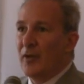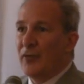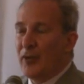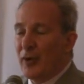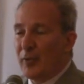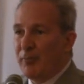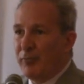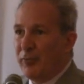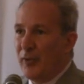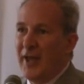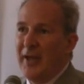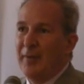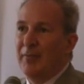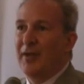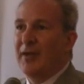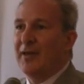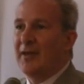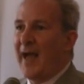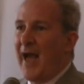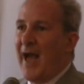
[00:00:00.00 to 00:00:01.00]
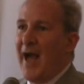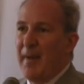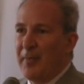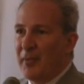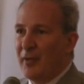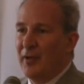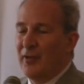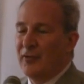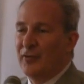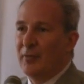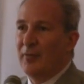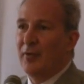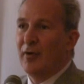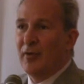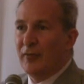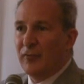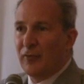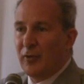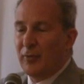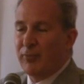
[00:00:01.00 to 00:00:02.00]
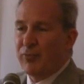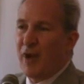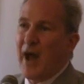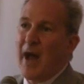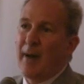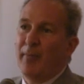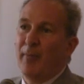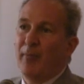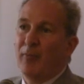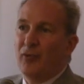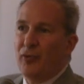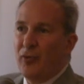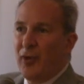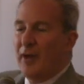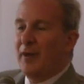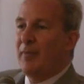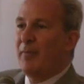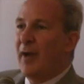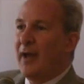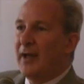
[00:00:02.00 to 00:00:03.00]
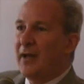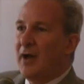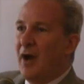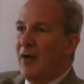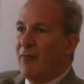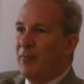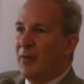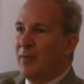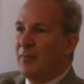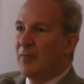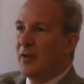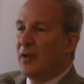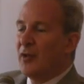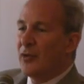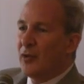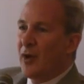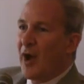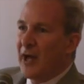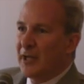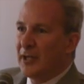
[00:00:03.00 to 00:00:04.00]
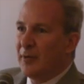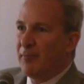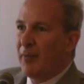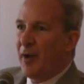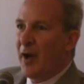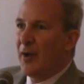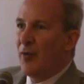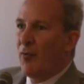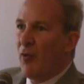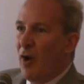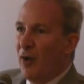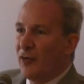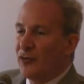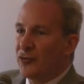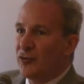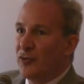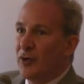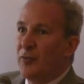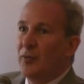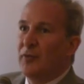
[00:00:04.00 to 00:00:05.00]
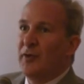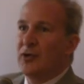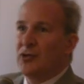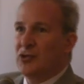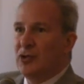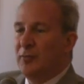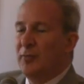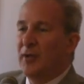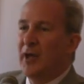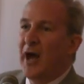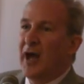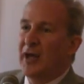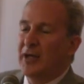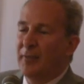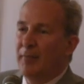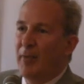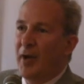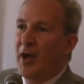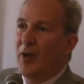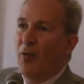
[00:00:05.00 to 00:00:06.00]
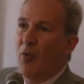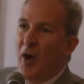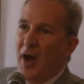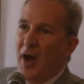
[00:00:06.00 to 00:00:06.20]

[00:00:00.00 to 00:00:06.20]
They're blaming capitalism for a problem created by government. They're occupying Wall Street when they should be occupying